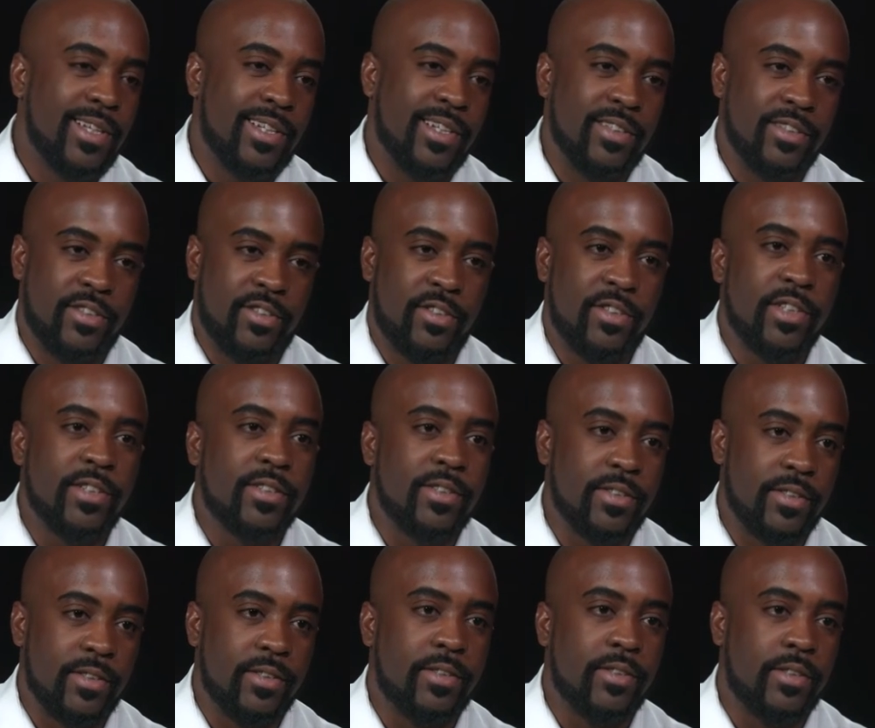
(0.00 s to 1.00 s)

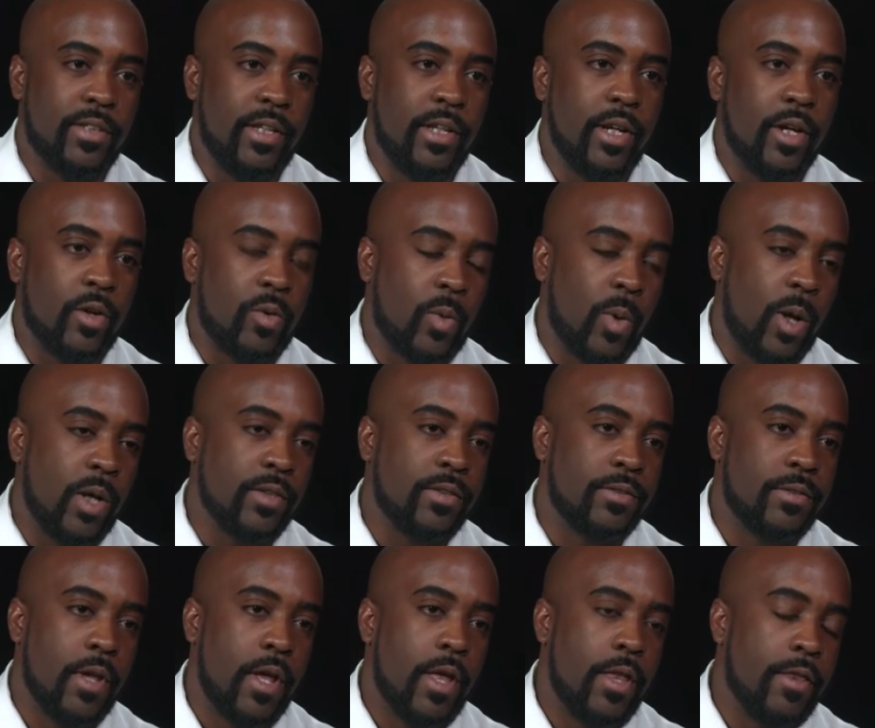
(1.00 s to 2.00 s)
consistency
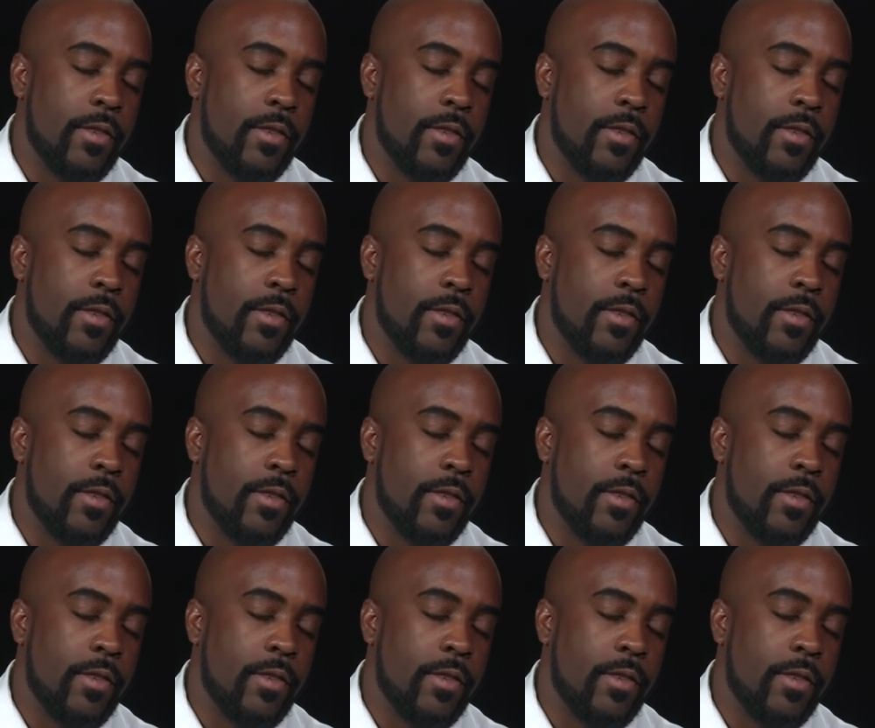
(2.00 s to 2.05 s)
across